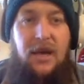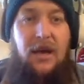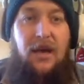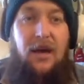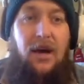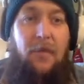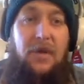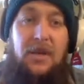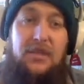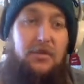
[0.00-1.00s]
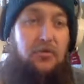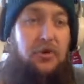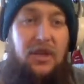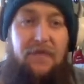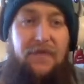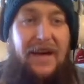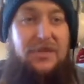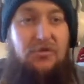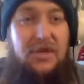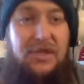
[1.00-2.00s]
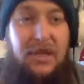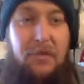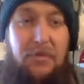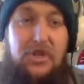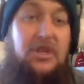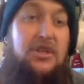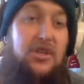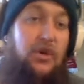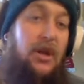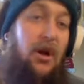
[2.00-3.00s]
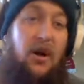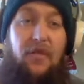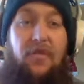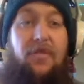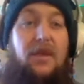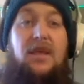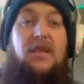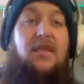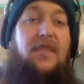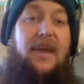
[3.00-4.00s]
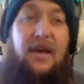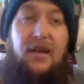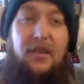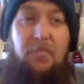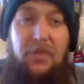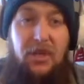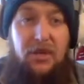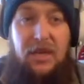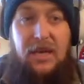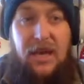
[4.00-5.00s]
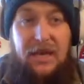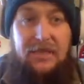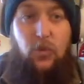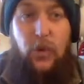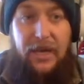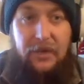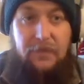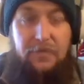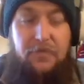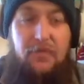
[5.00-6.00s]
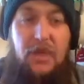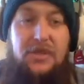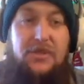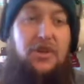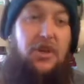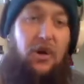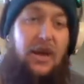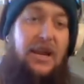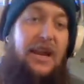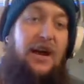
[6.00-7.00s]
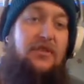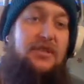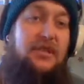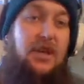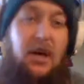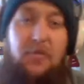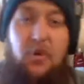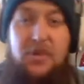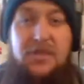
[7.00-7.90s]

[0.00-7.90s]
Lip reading: and it's a really fast reset. But you can do it on the building as well, so you can go in and out. You will see